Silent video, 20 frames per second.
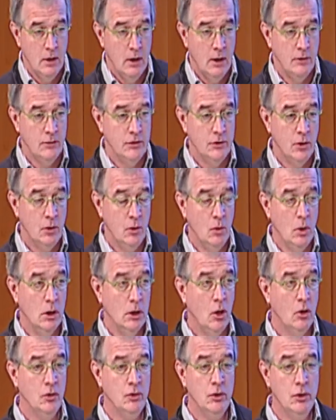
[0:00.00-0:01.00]
And so uh,
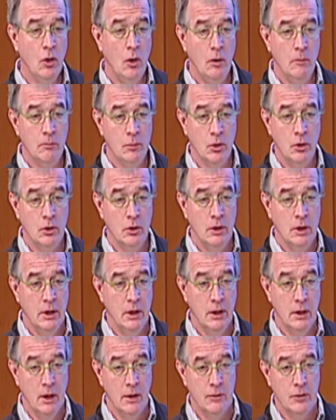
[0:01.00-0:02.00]
Larsson Omberg
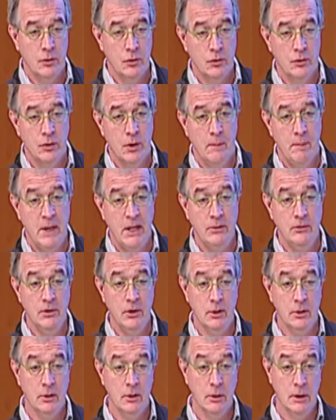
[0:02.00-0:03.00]
and others
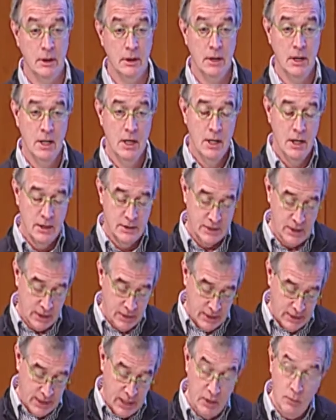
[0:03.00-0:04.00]
basically
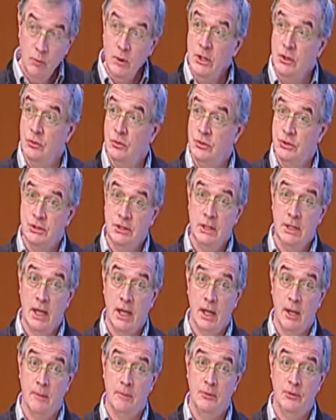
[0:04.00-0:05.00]
said, can we use
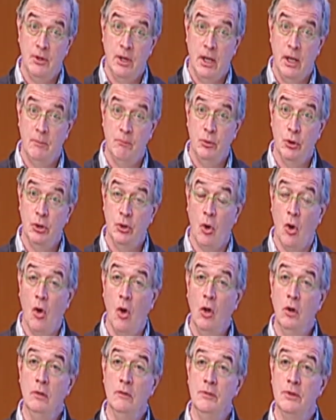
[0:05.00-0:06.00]
Synapse and put
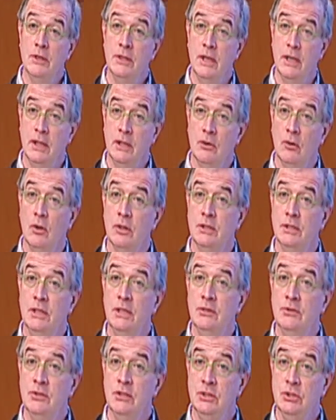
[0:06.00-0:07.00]
all of the data on
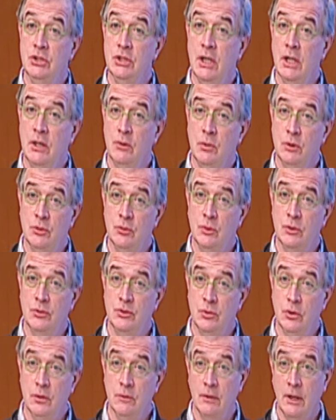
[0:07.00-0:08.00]
TCGA, which was
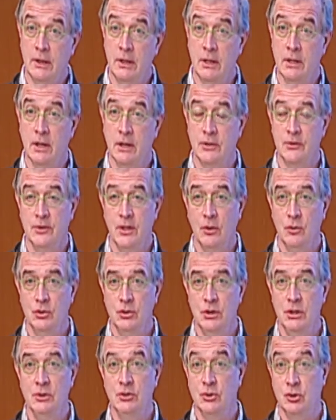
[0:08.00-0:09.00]
sort of like an Excel
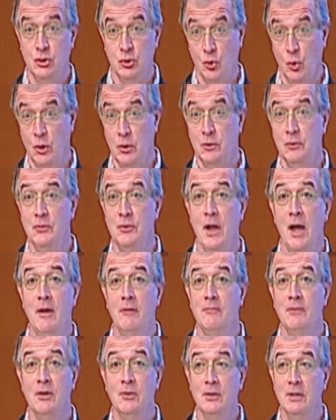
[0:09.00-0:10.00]
sheet, sort of
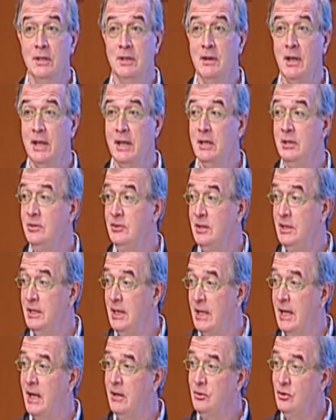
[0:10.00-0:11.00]
not very easy
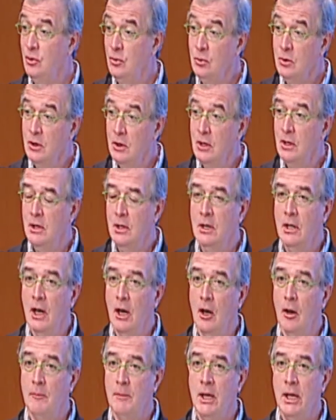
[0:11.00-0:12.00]
to get to,
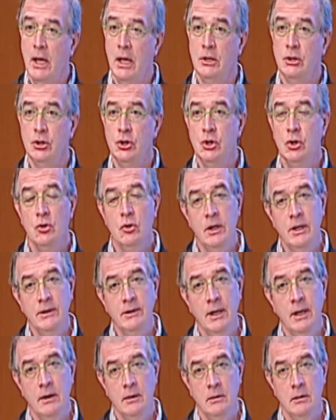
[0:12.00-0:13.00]
um, and curate
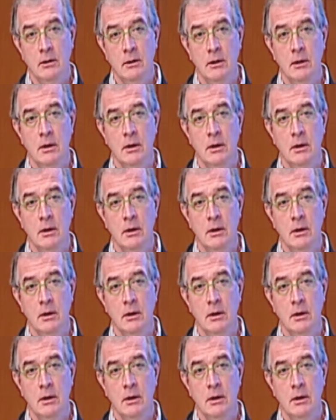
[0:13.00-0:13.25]
that,